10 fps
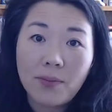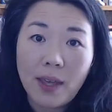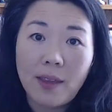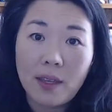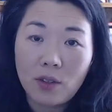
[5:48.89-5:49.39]

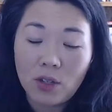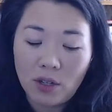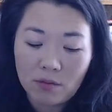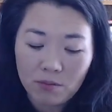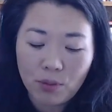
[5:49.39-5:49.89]
and then you
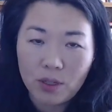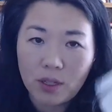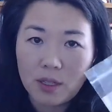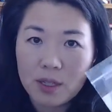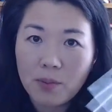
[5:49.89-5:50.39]
can put it
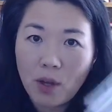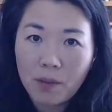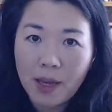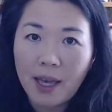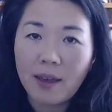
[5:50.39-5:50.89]
in a Ziploc
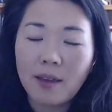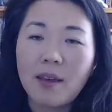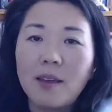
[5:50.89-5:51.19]
bag,